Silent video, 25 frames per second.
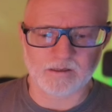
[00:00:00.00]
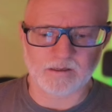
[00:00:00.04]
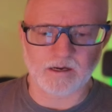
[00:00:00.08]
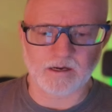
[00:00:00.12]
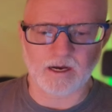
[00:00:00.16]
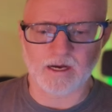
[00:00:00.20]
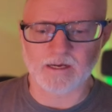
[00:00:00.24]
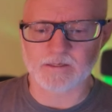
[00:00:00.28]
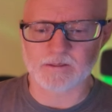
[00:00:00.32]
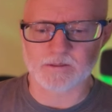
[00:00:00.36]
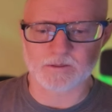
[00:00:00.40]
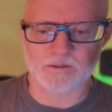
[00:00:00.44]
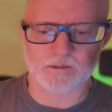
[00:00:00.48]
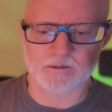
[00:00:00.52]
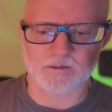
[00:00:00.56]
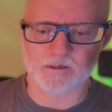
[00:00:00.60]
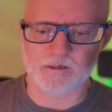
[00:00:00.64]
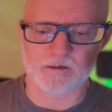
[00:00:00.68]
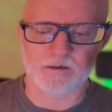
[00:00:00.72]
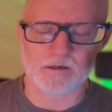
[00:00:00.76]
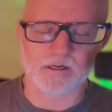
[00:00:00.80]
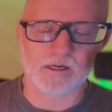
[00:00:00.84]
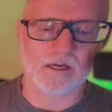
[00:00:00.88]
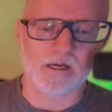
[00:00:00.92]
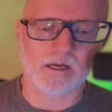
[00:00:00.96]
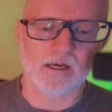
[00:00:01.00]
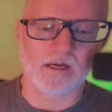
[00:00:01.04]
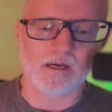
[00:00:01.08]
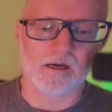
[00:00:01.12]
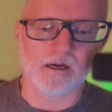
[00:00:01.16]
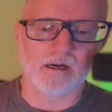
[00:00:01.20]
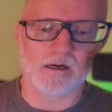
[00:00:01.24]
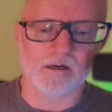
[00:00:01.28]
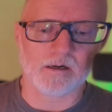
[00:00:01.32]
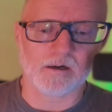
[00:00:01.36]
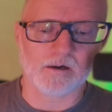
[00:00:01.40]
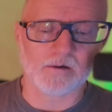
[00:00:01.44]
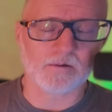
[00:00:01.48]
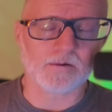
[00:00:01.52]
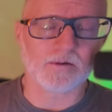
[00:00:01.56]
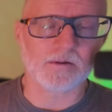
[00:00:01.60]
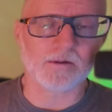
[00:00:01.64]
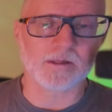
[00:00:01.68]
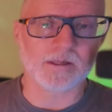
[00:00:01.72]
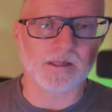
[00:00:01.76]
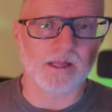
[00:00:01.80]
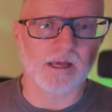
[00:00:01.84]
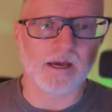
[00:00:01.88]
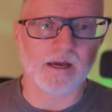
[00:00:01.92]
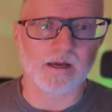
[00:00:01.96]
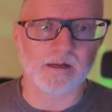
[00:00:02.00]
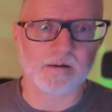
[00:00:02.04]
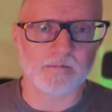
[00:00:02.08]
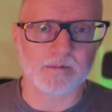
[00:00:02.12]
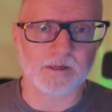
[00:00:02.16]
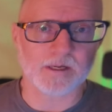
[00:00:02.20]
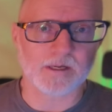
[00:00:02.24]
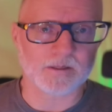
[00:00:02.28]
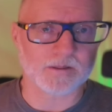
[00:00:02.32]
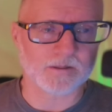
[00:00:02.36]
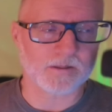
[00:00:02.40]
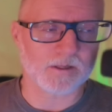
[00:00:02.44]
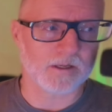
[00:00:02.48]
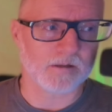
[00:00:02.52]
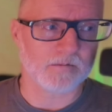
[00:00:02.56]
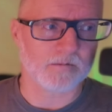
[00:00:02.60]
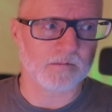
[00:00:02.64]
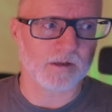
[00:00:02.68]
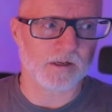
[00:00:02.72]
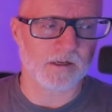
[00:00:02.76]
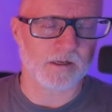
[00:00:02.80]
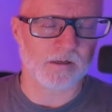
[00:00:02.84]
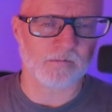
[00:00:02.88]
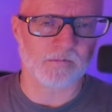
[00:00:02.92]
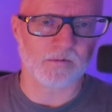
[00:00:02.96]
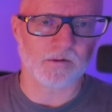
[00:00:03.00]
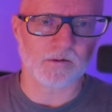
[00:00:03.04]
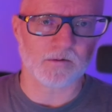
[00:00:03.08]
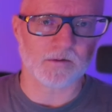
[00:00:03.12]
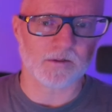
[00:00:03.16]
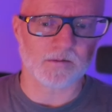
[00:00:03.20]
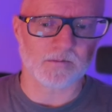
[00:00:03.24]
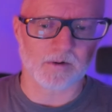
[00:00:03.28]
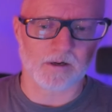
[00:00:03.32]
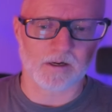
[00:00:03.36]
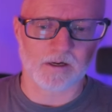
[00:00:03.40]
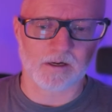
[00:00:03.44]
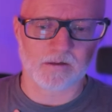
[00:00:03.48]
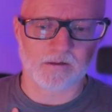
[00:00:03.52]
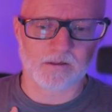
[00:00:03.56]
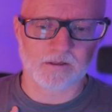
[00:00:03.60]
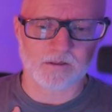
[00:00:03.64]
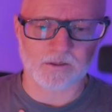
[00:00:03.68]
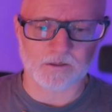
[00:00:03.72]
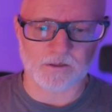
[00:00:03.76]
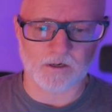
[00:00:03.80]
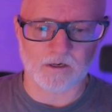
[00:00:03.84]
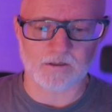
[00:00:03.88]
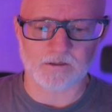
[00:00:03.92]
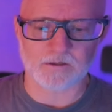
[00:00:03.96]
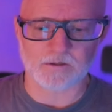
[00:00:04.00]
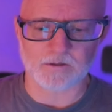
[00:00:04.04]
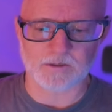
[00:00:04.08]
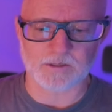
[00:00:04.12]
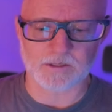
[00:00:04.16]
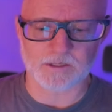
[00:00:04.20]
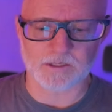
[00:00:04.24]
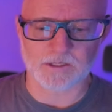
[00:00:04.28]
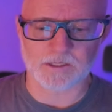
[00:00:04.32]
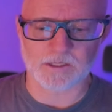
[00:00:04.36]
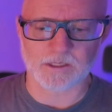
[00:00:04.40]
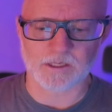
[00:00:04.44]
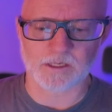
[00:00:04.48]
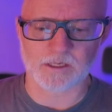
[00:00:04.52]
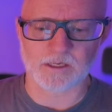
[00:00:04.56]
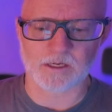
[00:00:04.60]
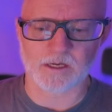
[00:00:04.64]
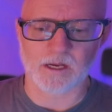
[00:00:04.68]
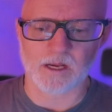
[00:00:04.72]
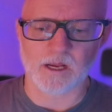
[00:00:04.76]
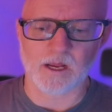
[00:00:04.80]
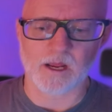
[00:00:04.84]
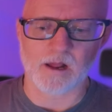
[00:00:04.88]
guidance there. Uh, other than that, because I've been influenced by the Ashtanga tradition,